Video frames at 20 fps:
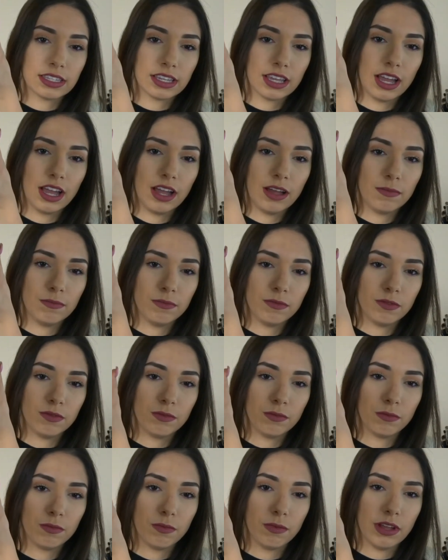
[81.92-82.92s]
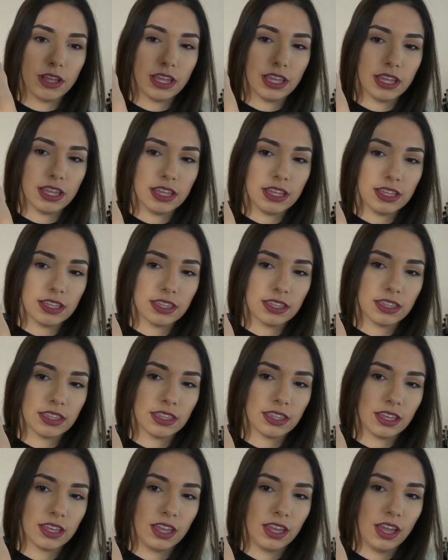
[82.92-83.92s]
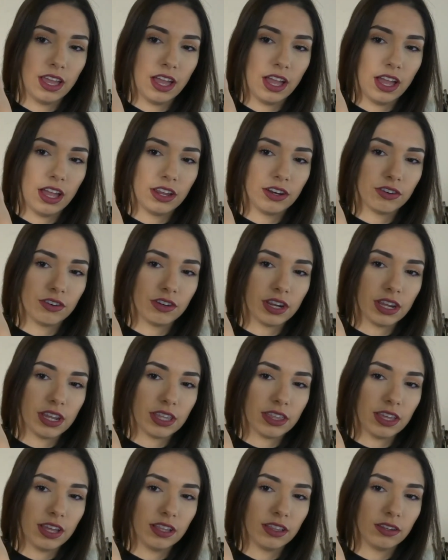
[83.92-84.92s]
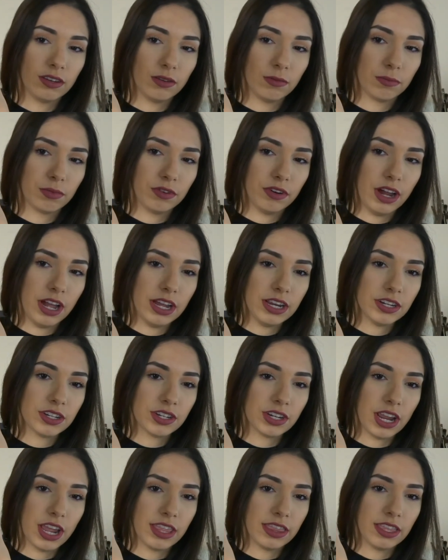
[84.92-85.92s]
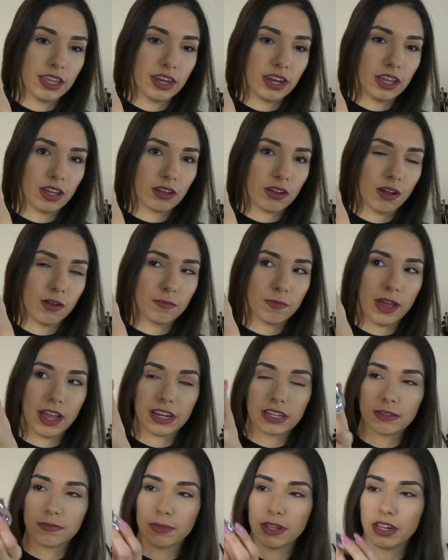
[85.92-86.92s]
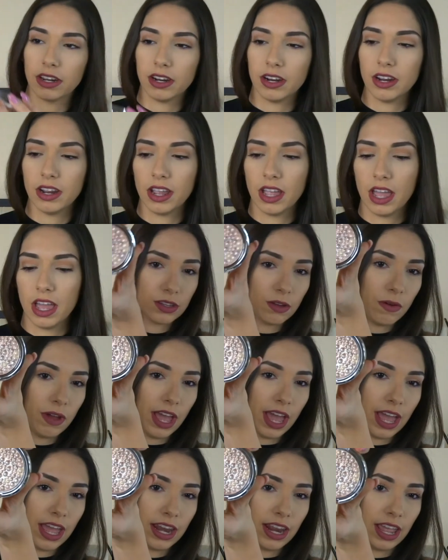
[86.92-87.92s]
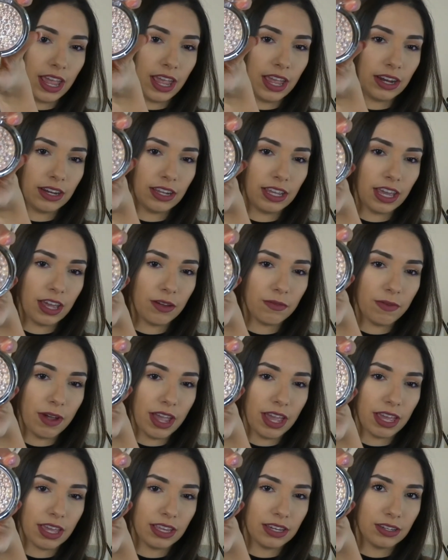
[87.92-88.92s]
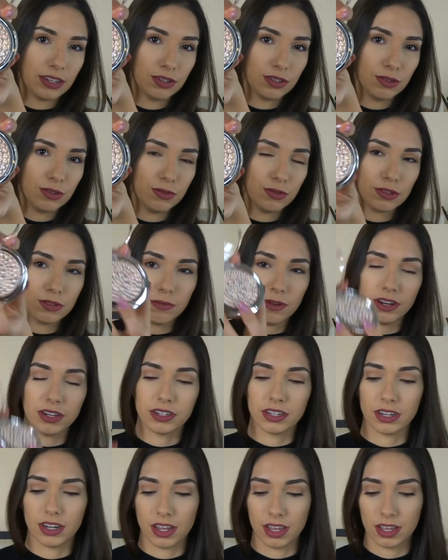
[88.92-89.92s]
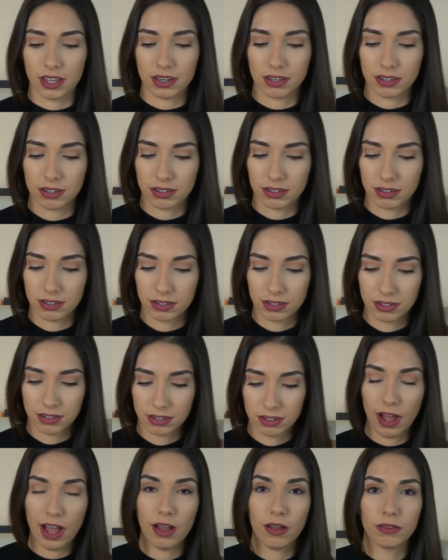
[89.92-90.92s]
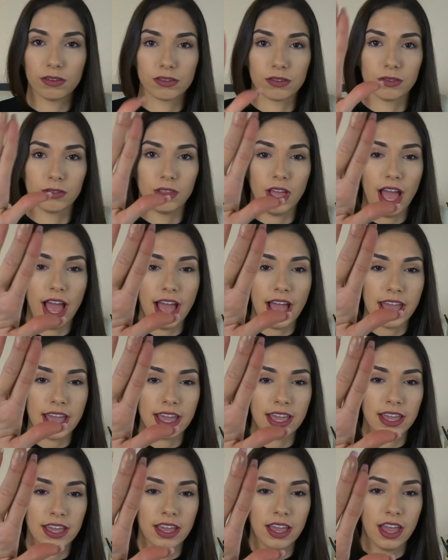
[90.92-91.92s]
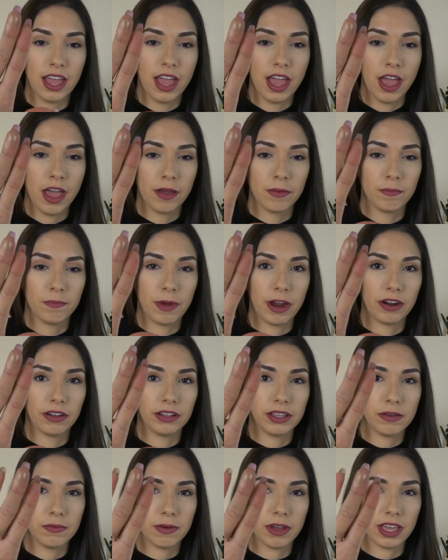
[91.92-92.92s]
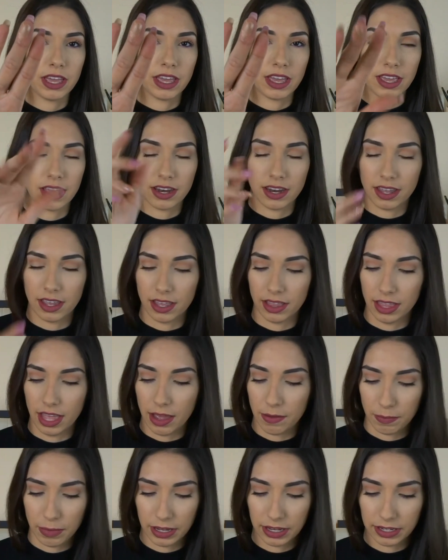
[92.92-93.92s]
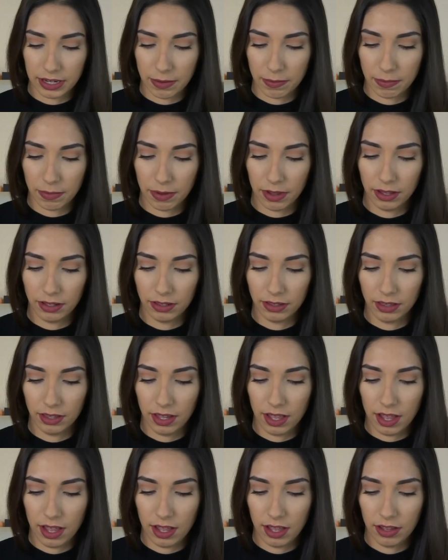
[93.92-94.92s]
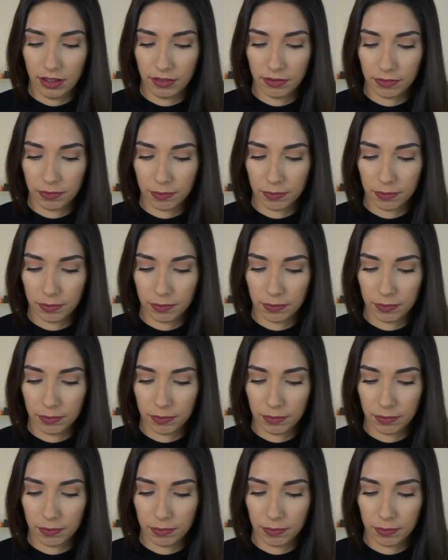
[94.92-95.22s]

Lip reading: come with underneath a little brush and then a compact mirror. Go ahead and get right into swatching it. Wow, so I barely went in and that picked up a lot of